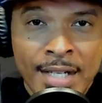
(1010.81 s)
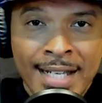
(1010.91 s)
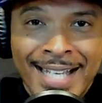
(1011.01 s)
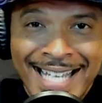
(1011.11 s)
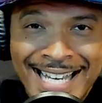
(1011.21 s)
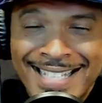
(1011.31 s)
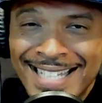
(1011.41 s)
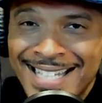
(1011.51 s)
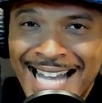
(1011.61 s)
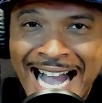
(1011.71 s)
He's the
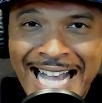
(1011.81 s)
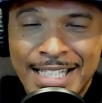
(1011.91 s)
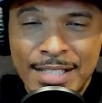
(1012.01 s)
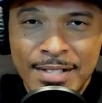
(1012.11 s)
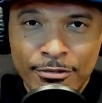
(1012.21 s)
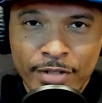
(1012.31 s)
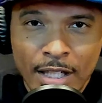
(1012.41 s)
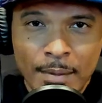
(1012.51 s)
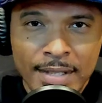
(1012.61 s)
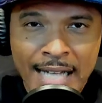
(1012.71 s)
guy to
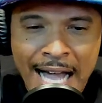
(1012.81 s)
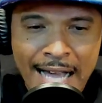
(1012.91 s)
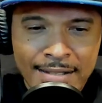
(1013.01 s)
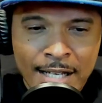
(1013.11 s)
develop guys,